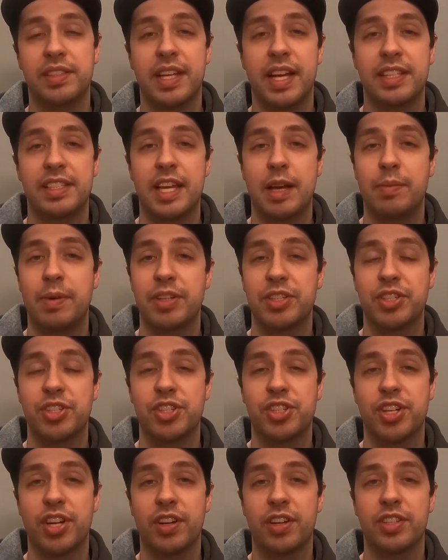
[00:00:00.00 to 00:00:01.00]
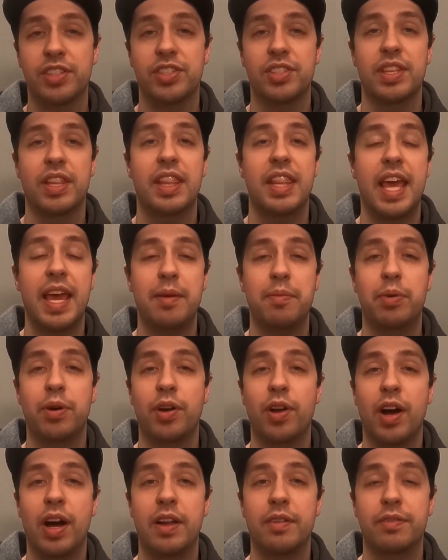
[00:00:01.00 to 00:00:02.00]
that's how much insurance they
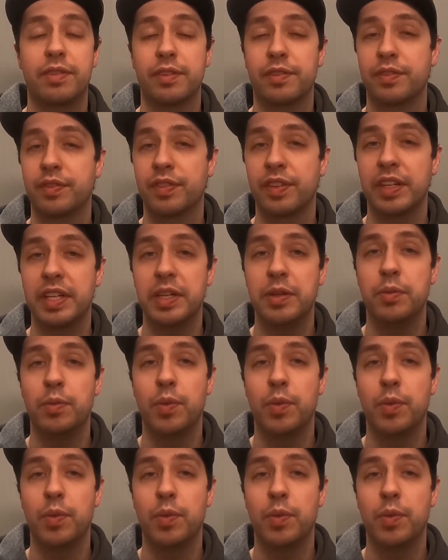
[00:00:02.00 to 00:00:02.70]
put on for free